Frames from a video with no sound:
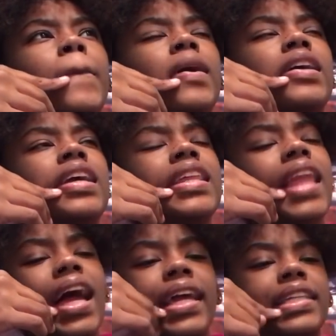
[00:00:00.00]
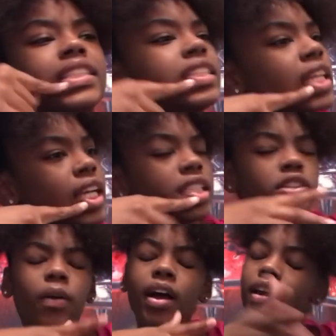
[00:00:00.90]
he like, C.
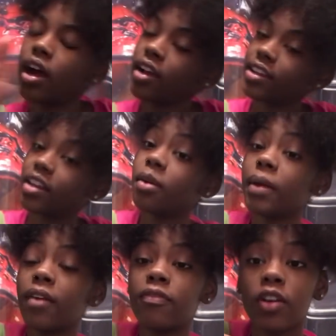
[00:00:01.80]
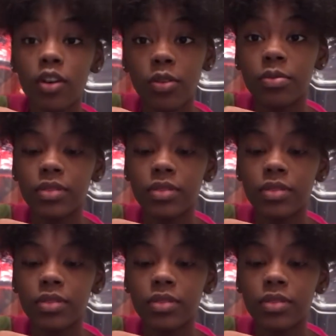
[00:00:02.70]
So I get on my phone.